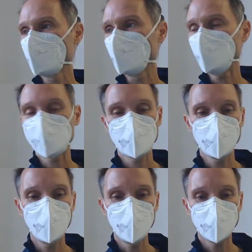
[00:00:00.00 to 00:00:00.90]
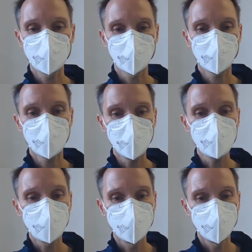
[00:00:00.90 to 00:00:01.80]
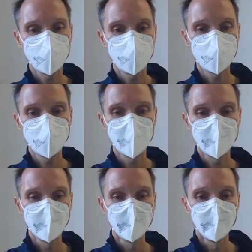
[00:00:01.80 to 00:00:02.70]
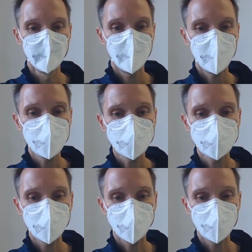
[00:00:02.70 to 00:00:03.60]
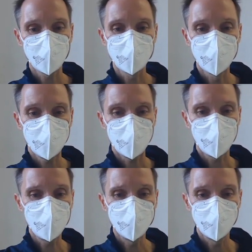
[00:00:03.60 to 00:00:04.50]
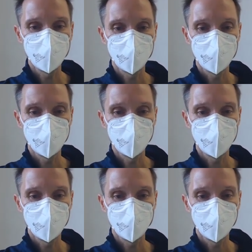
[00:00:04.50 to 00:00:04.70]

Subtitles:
Let's call it type. And inside of the label,